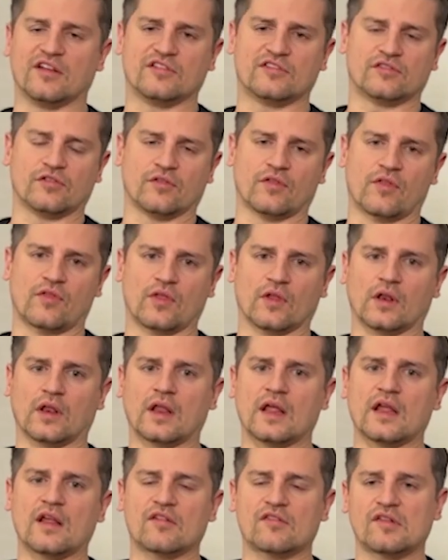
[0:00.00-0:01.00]
sure that the
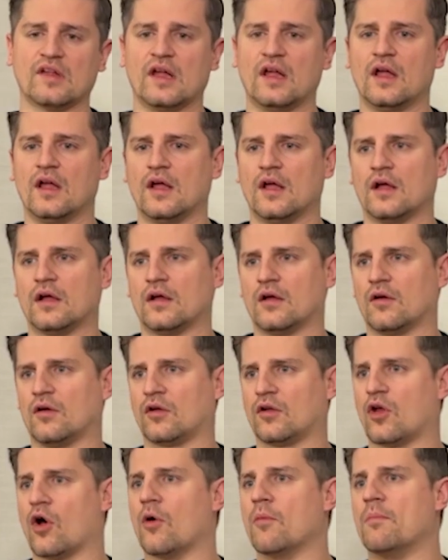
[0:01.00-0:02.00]
links
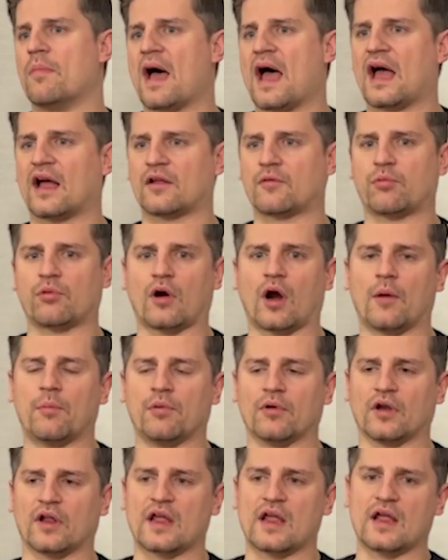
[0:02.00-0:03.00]
go back
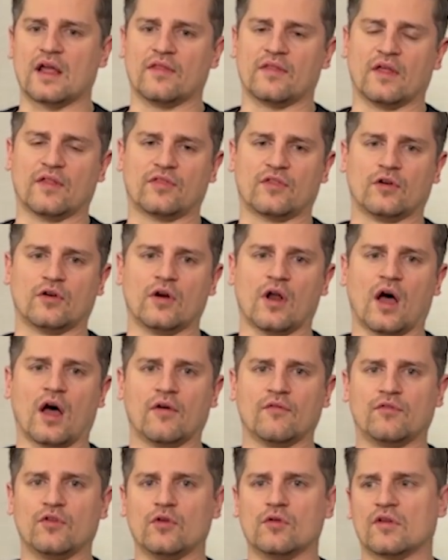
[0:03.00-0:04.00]
properly and that they're
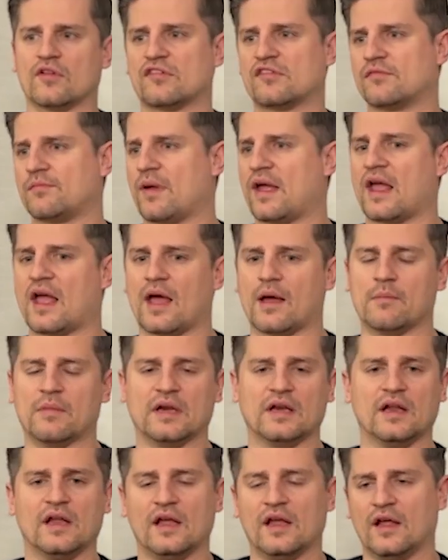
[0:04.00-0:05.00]
not viewed as spam.
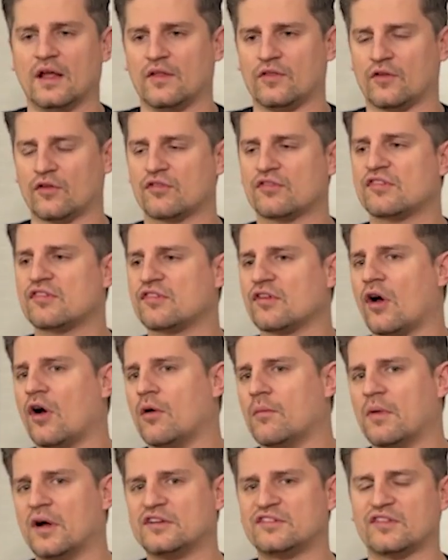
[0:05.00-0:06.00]
And there's
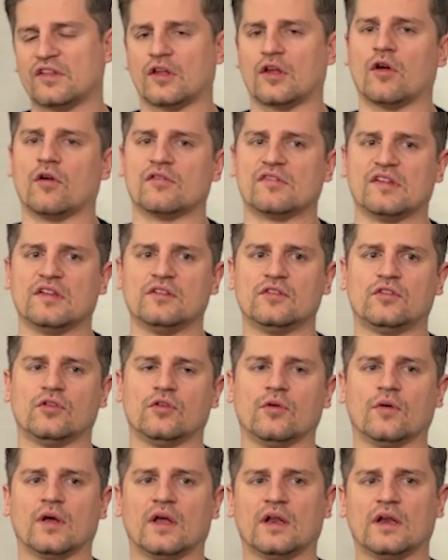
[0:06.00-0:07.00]
so much that goes
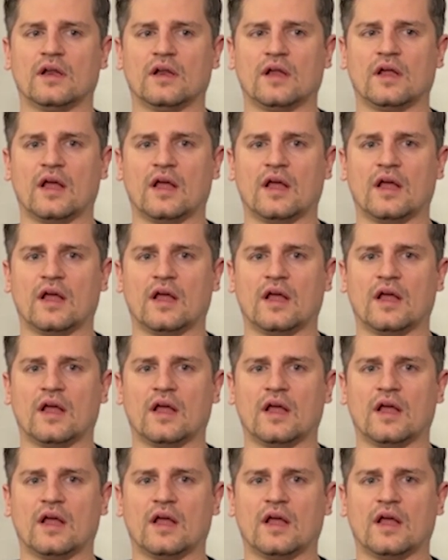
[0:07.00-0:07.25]
into it.